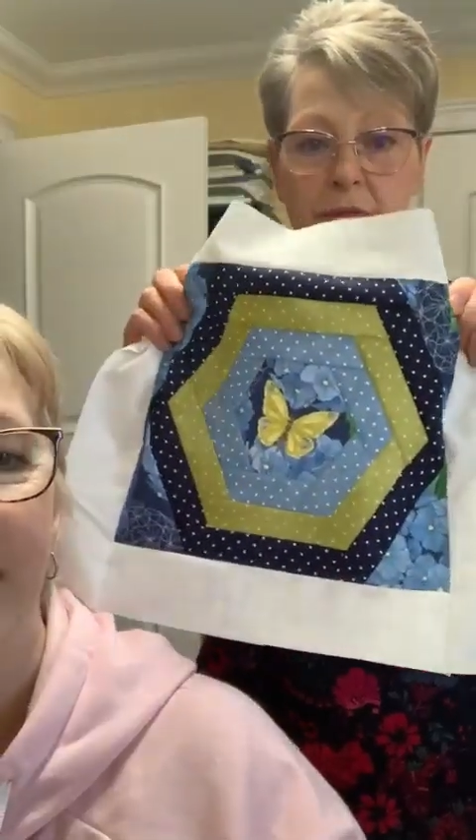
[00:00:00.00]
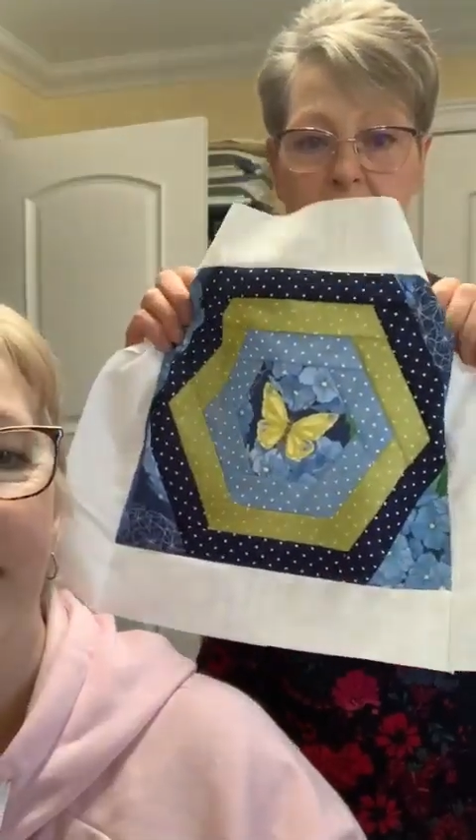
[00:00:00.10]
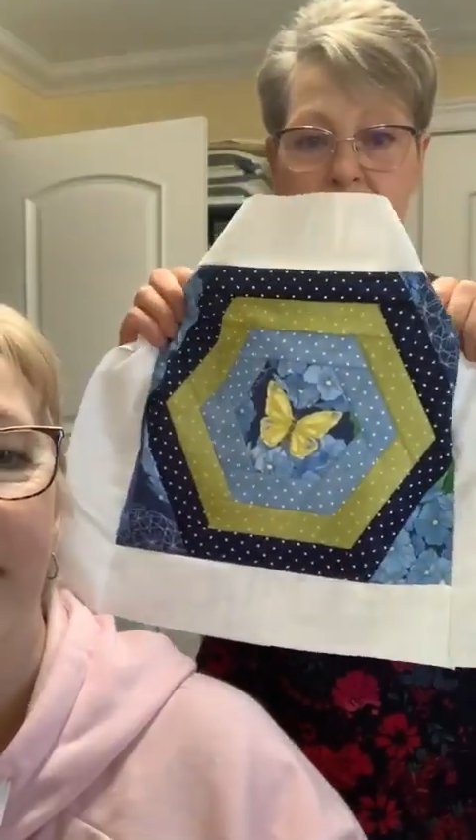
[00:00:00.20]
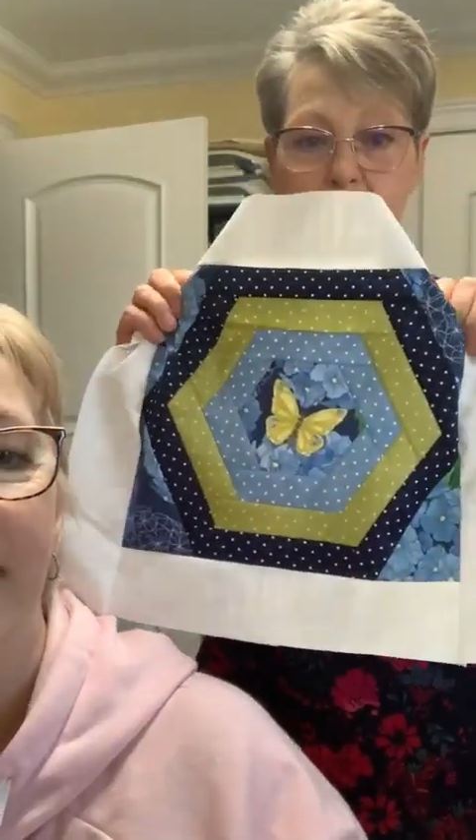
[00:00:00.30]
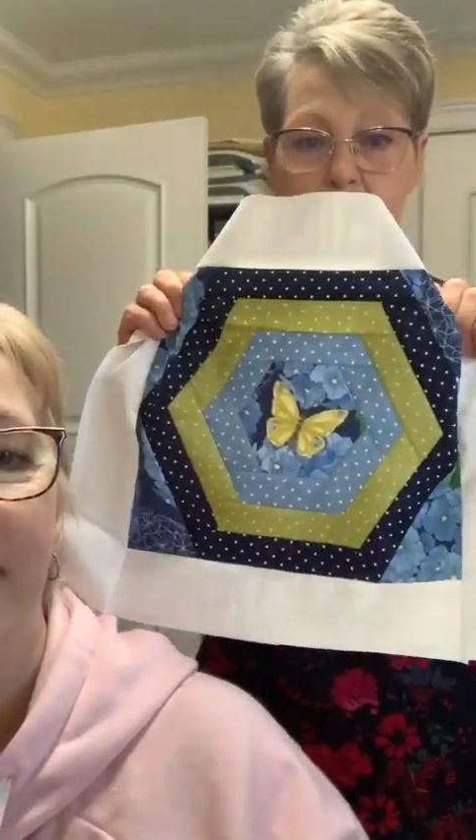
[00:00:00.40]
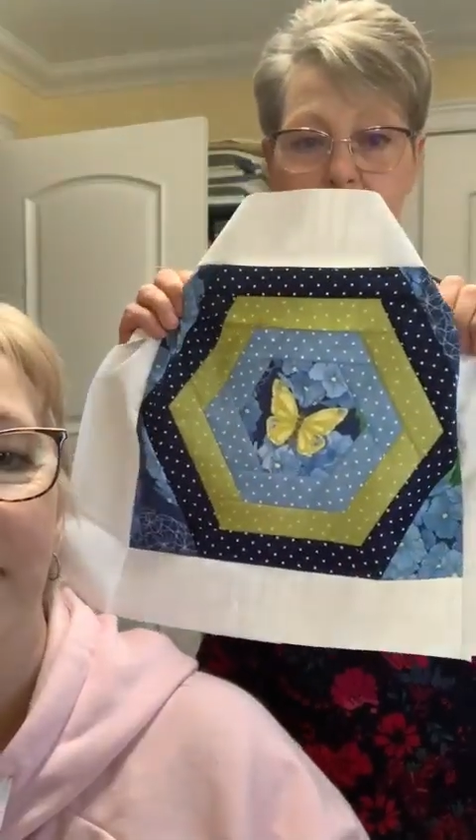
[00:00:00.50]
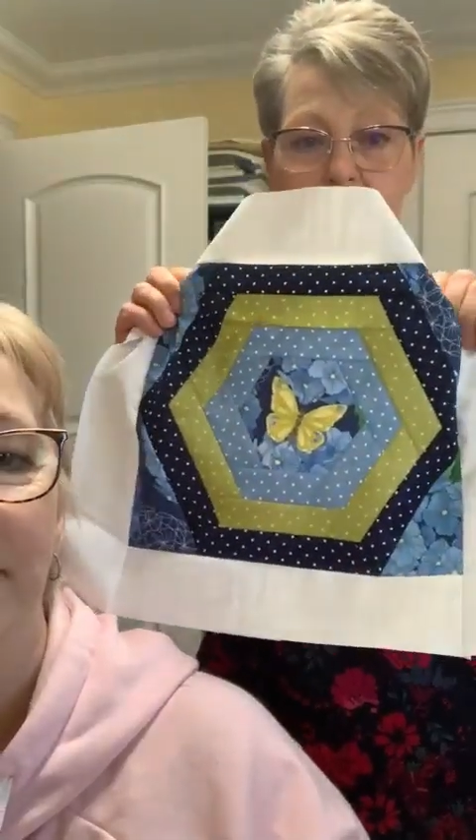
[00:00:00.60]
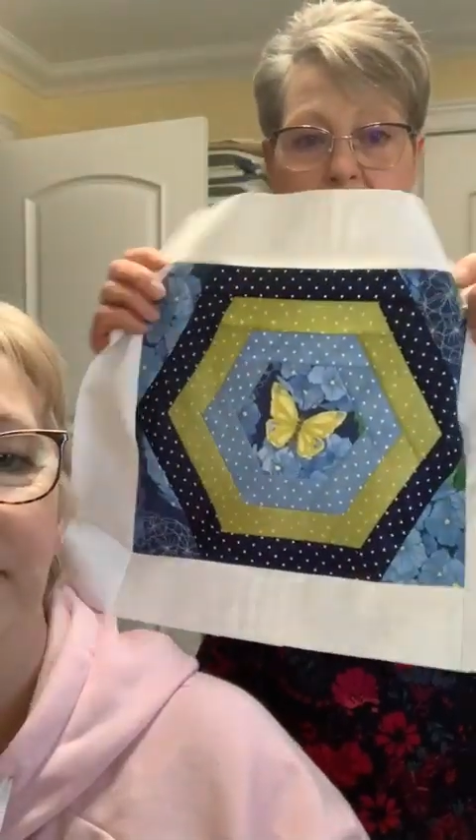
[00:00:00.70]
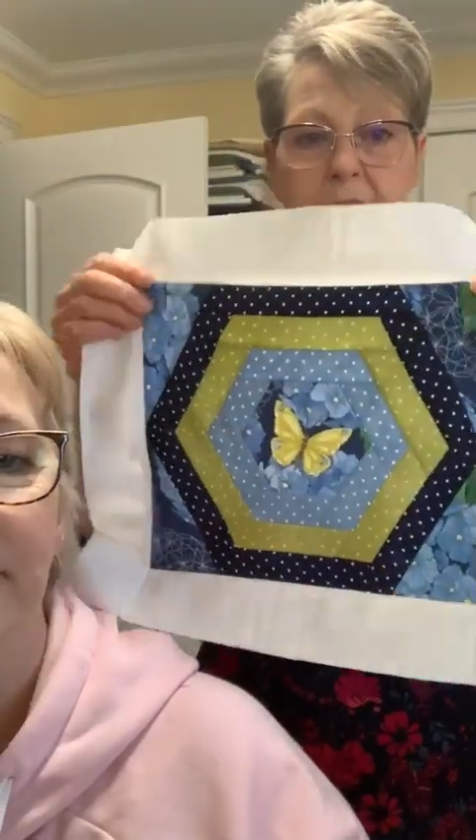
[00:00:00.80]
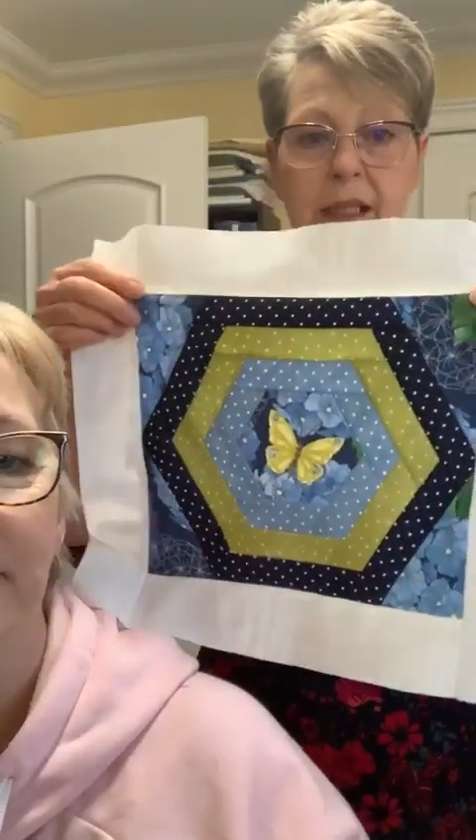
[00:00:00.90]
layers,
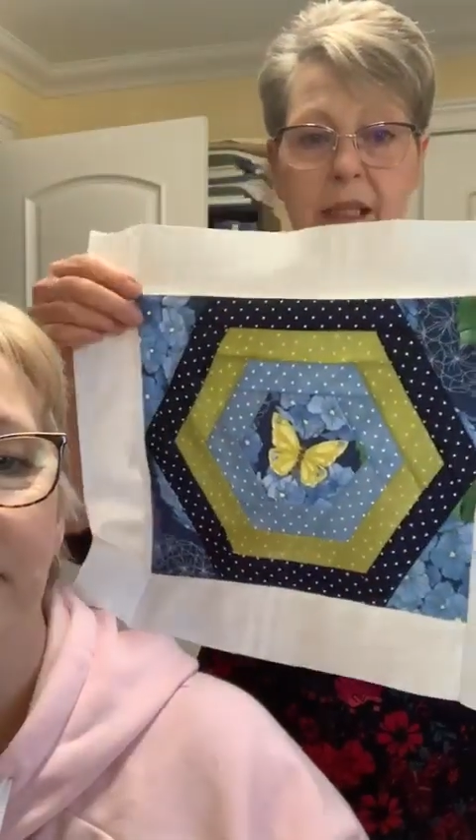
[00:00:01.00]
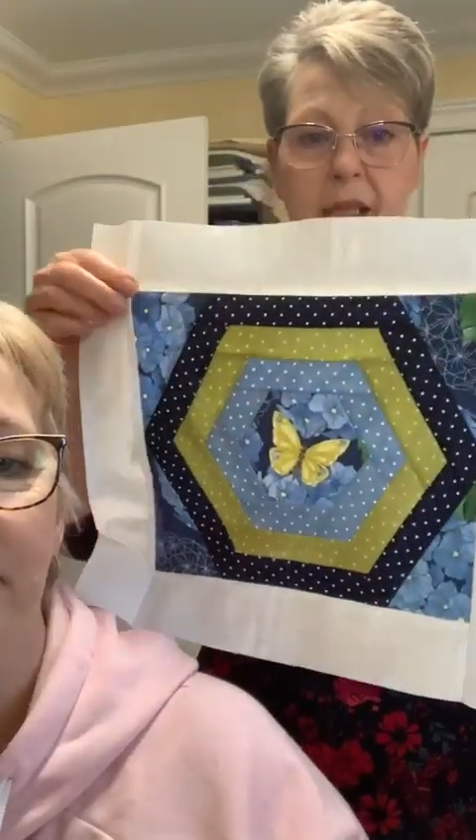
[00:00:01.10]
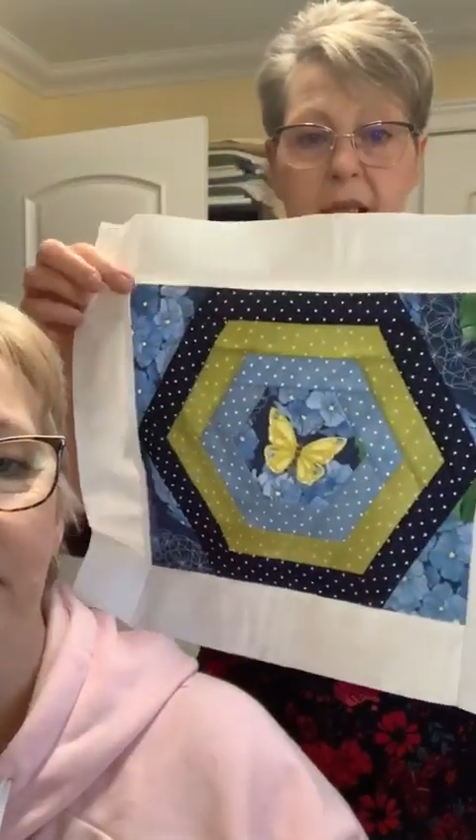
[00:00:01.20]
and see